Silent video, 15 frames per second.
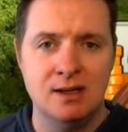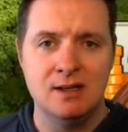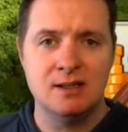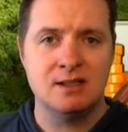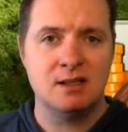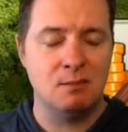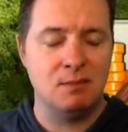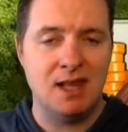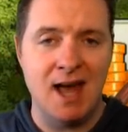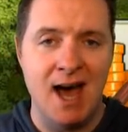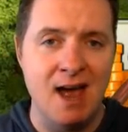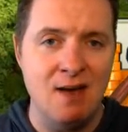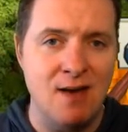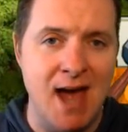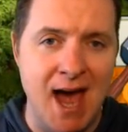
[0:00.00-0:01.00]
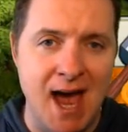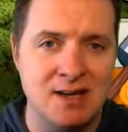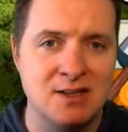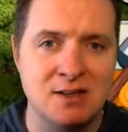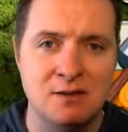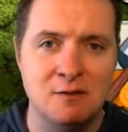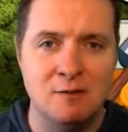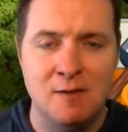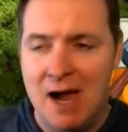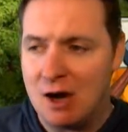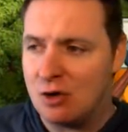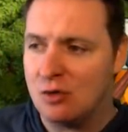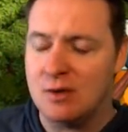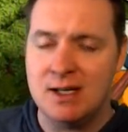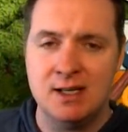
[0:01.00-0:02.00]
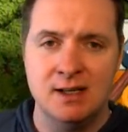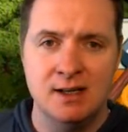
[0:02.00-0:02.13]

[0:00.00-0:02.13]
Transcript: some live action Valkyrie